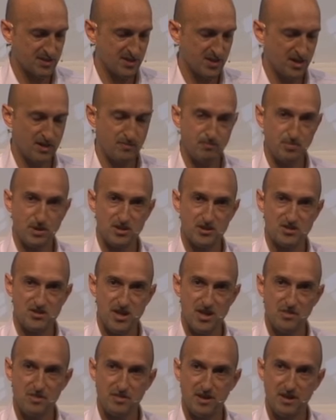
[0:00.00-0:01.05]
occur per
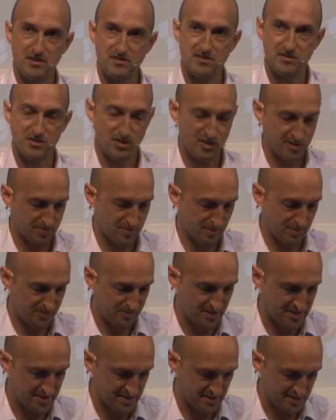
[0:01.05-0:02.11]
10,000 hospital
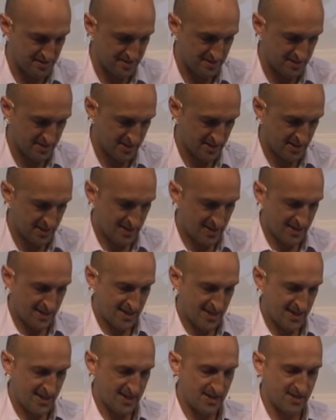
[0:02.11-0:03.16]
visits.
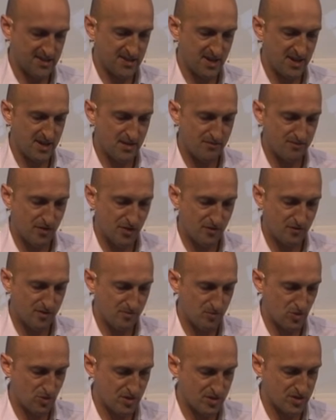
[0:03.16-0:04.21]
In a study
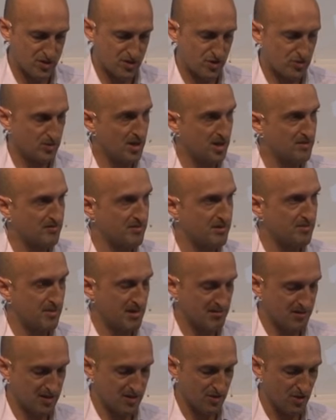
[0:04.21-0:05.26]
involving more than 200
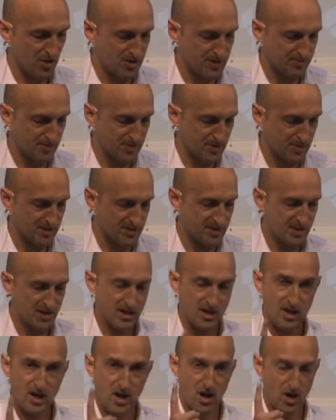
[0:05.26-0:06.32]
American hospitals,
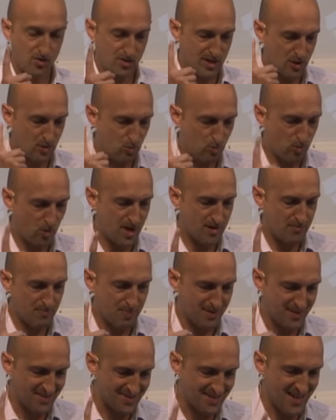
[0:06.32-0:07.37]
only
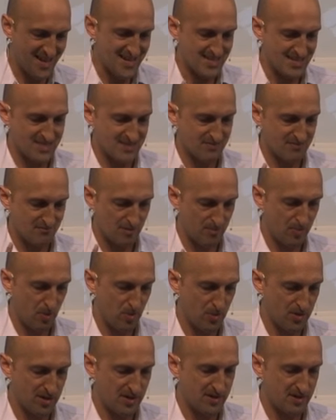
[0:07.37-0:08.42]
1%
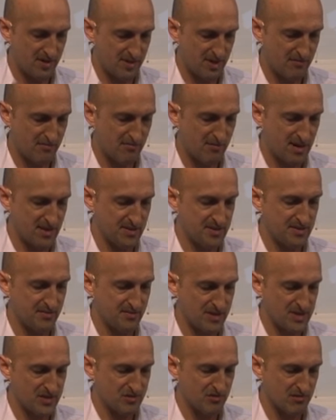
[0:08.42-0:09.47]
reported their rates of
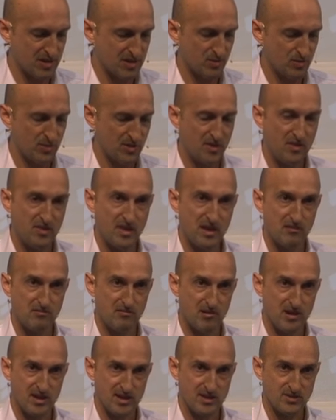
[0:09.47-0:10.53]
injury within that
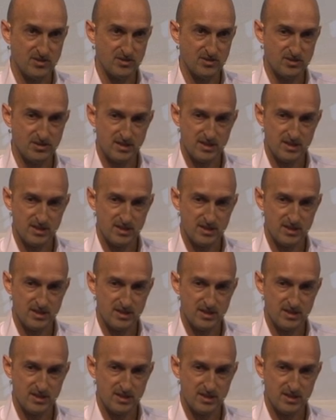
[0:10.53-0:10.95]
range.